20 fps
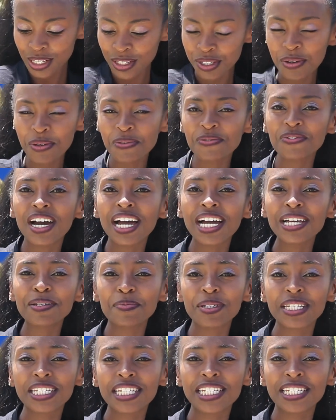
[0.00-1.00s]
So we've had
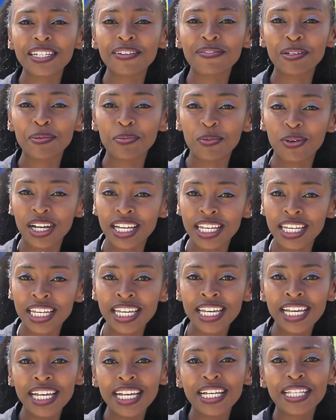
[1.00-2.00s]
Mr. David
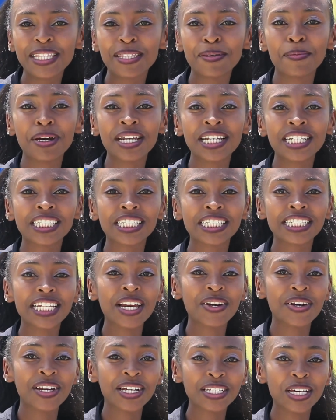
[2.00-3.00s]
Mwangi, the managing
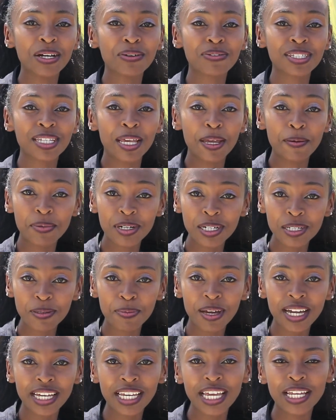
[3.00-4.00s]
director of Cypress
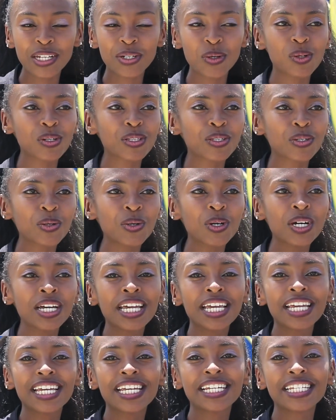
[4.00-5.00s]
Park, and also
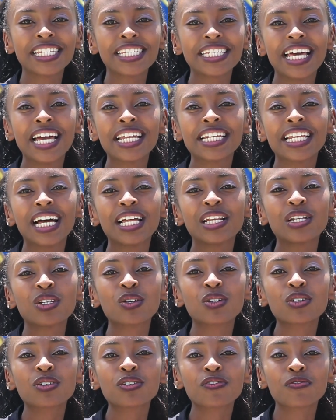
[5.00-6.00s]
he has done a
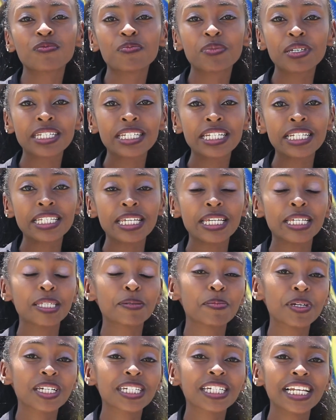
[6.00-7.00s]
lot of business,
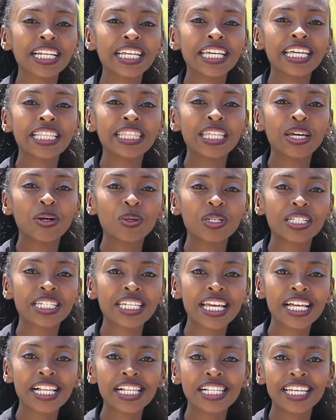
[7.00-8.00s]
especially in the
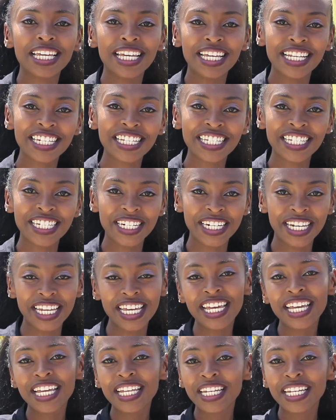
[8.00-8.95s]
hotel industry.